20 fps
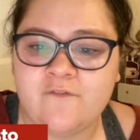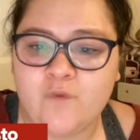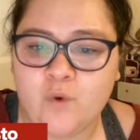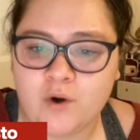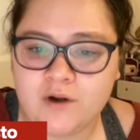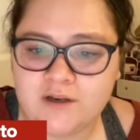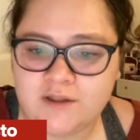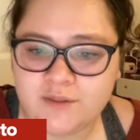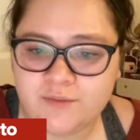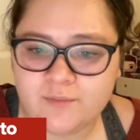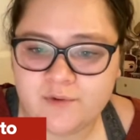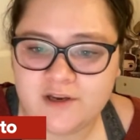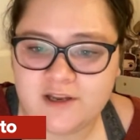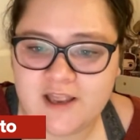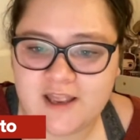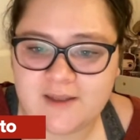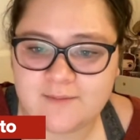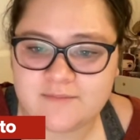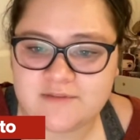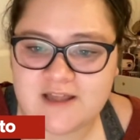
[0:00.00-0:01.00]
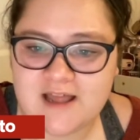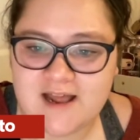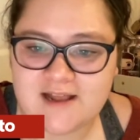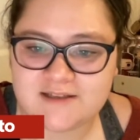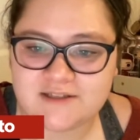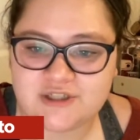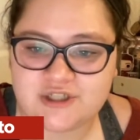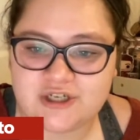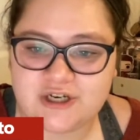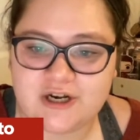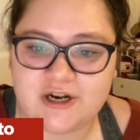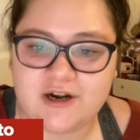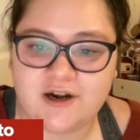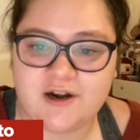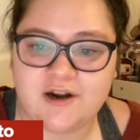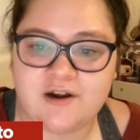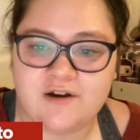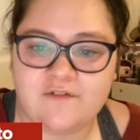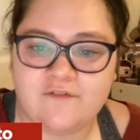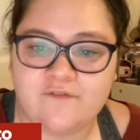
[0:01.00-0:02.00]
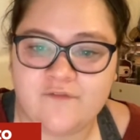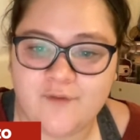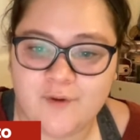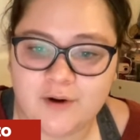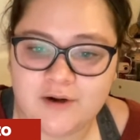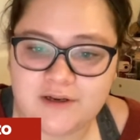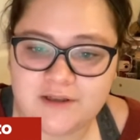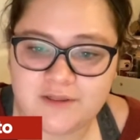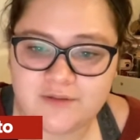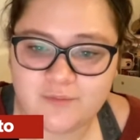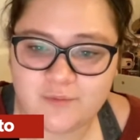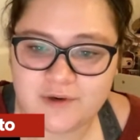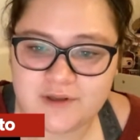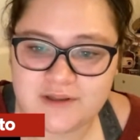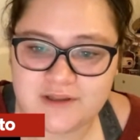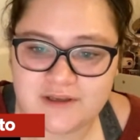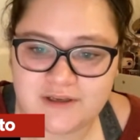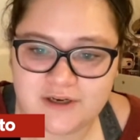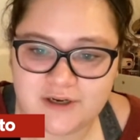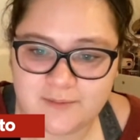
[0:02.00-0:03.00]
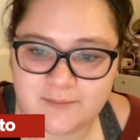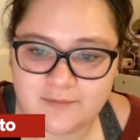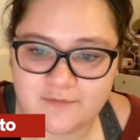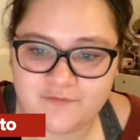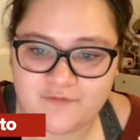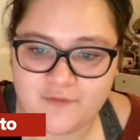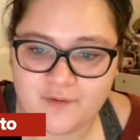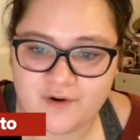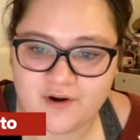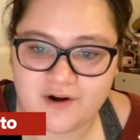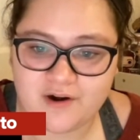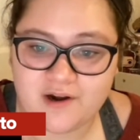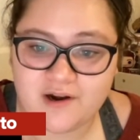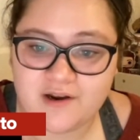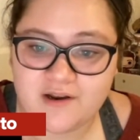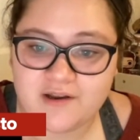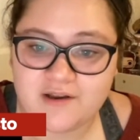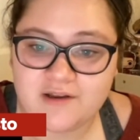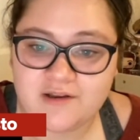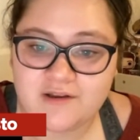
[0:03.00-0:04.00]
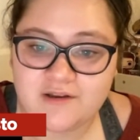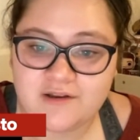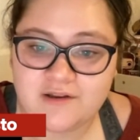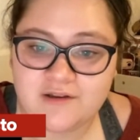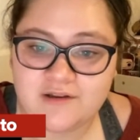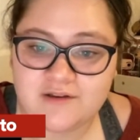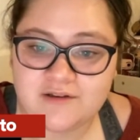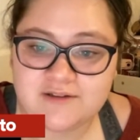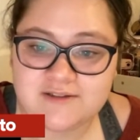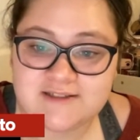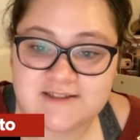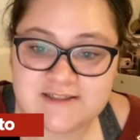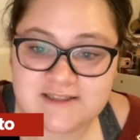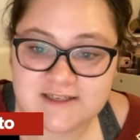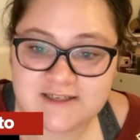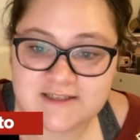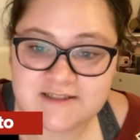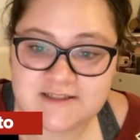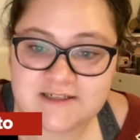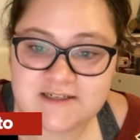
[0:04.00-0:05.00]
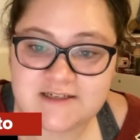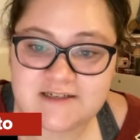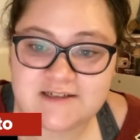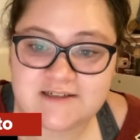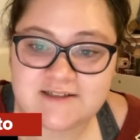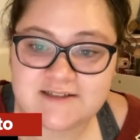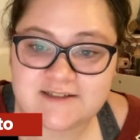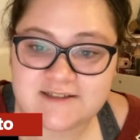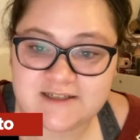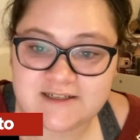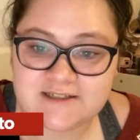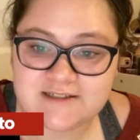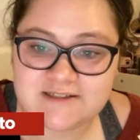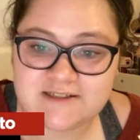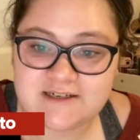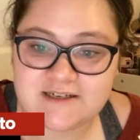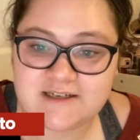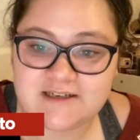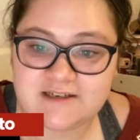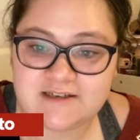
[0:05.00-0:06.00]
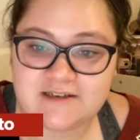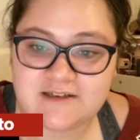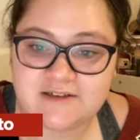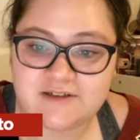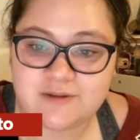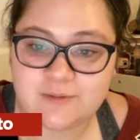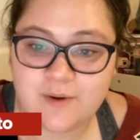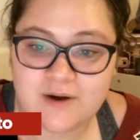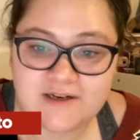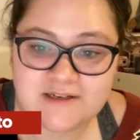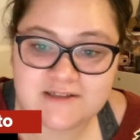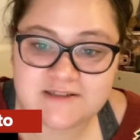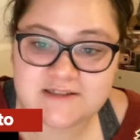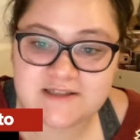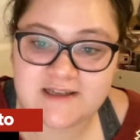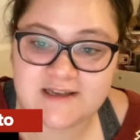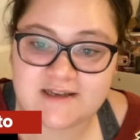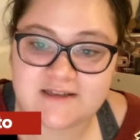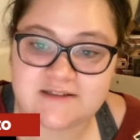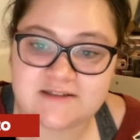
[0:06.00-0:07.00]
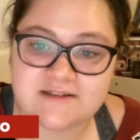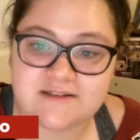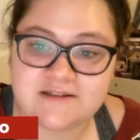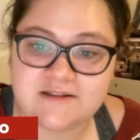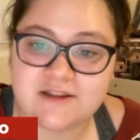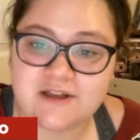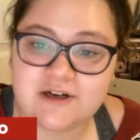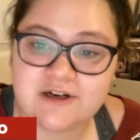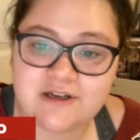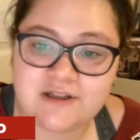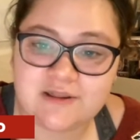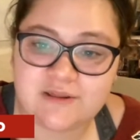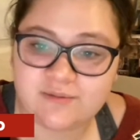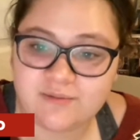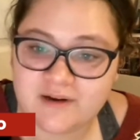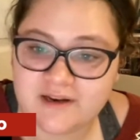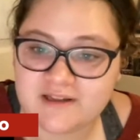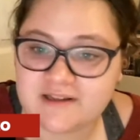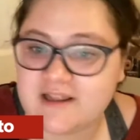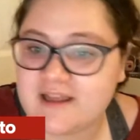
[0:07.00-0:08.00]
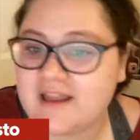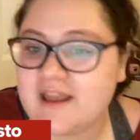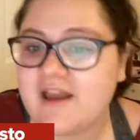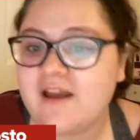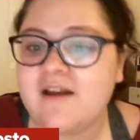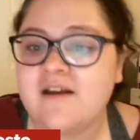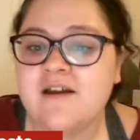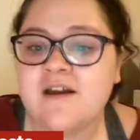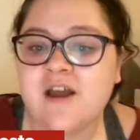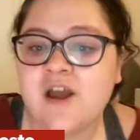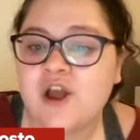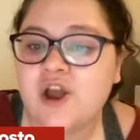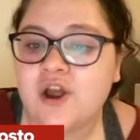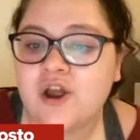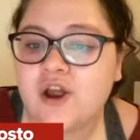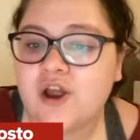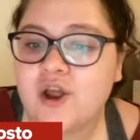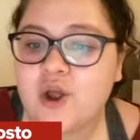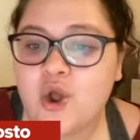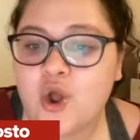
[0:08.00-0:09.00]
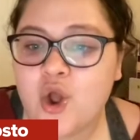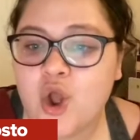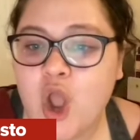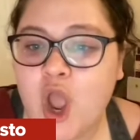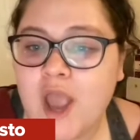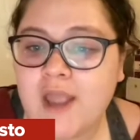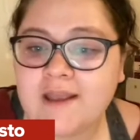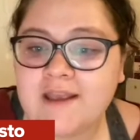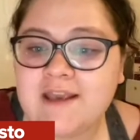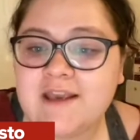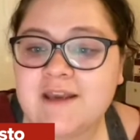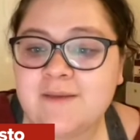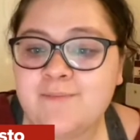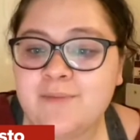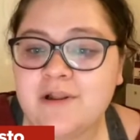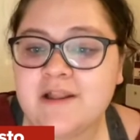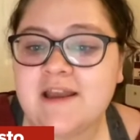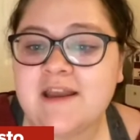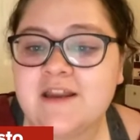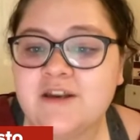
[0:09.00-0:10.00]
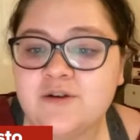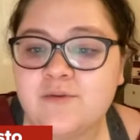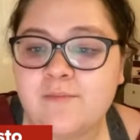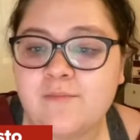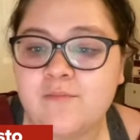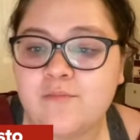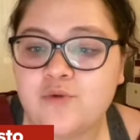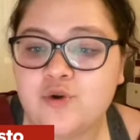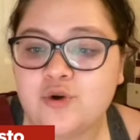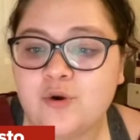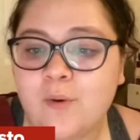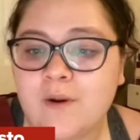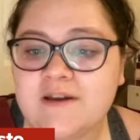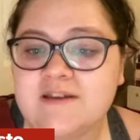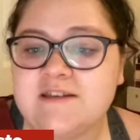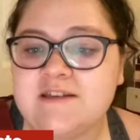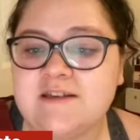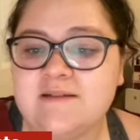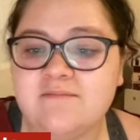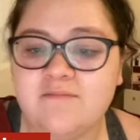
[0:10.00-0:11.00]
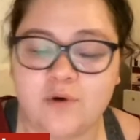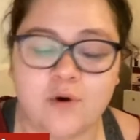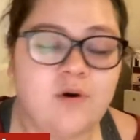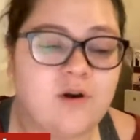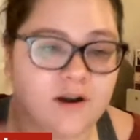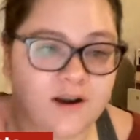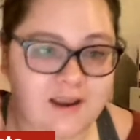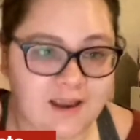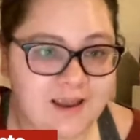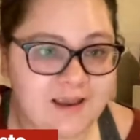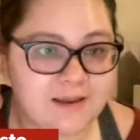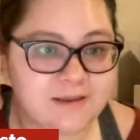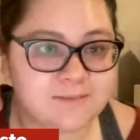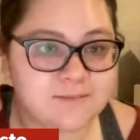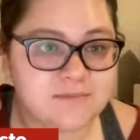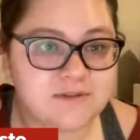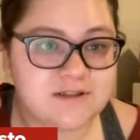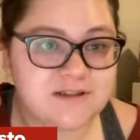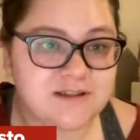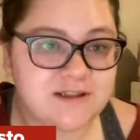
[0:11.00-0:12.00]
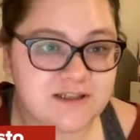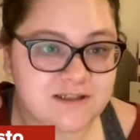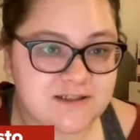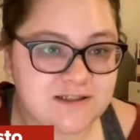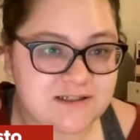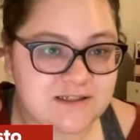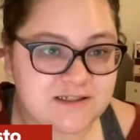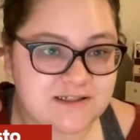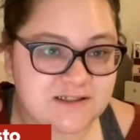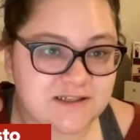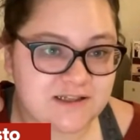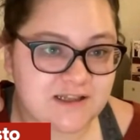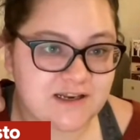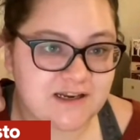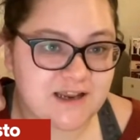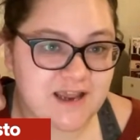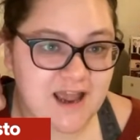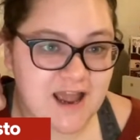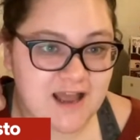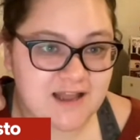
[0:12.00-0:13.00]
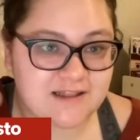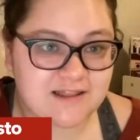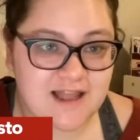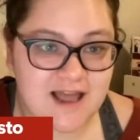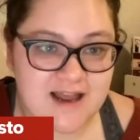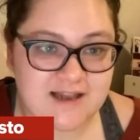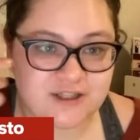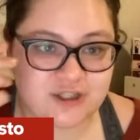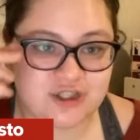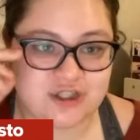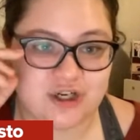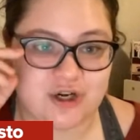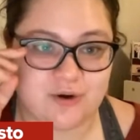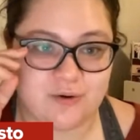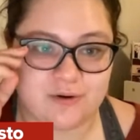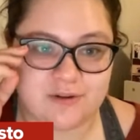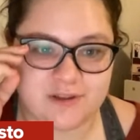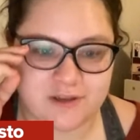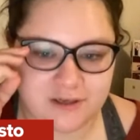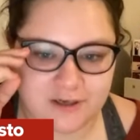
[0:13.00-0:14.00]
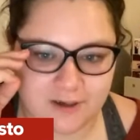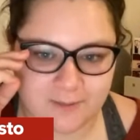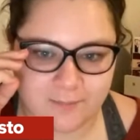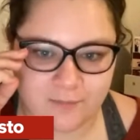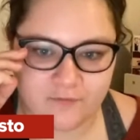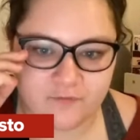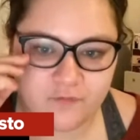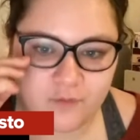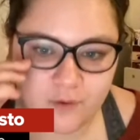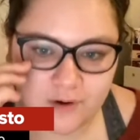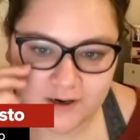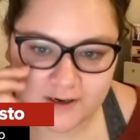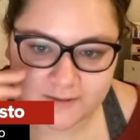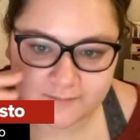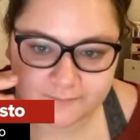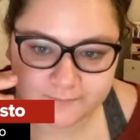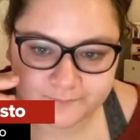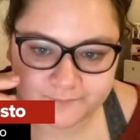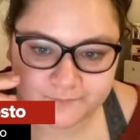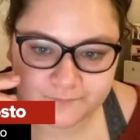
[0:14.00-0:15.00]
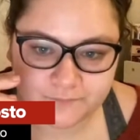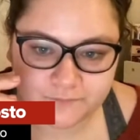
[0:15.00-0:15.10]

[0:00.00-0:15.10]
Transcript: 43 games last year, 43 the year before, 60, 60, 26, 33. Like, he played 20 more games this season than he had last year or the year before,